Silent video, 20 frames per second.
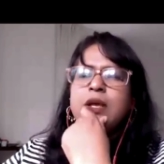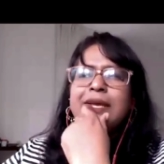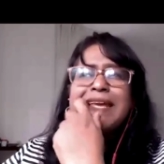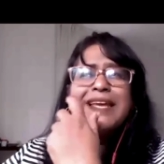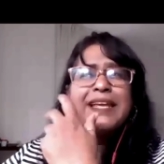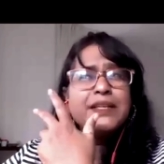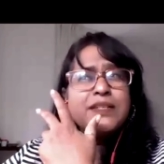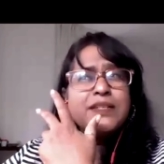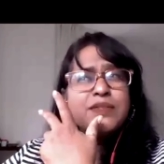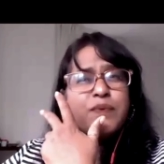
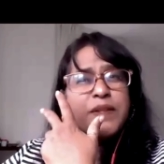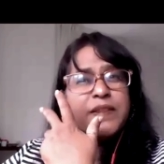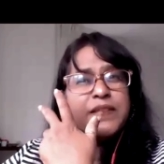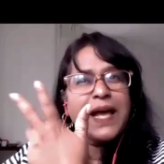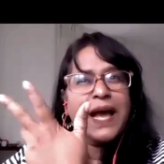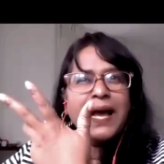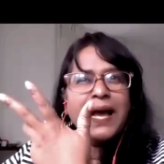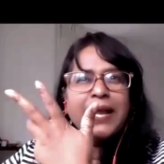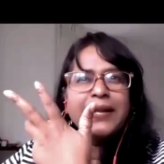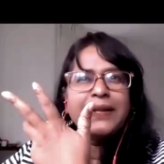It is with
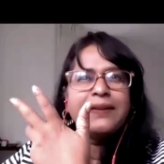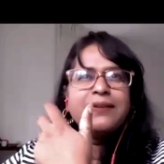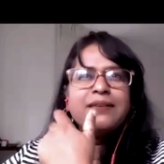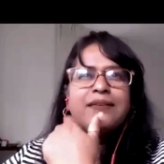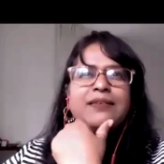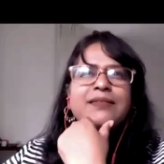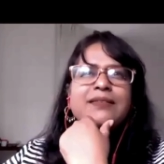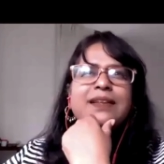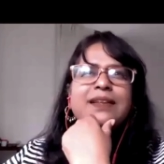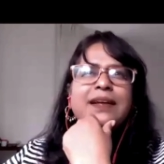that
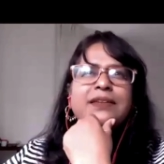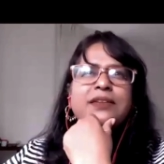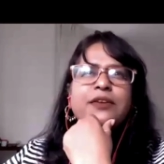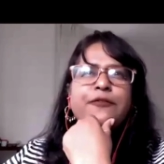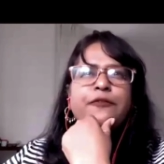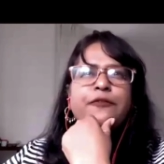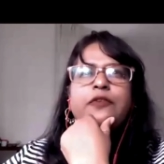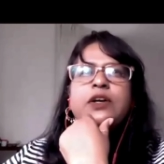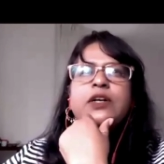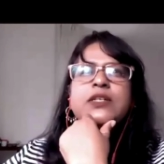that the
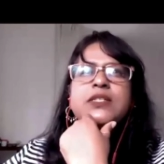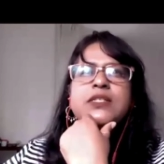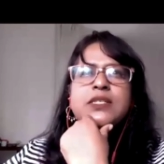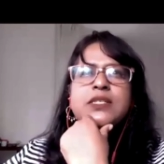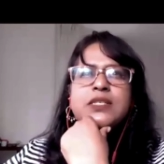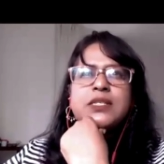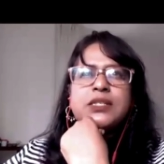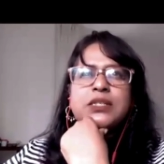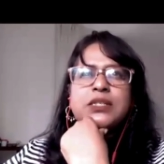first,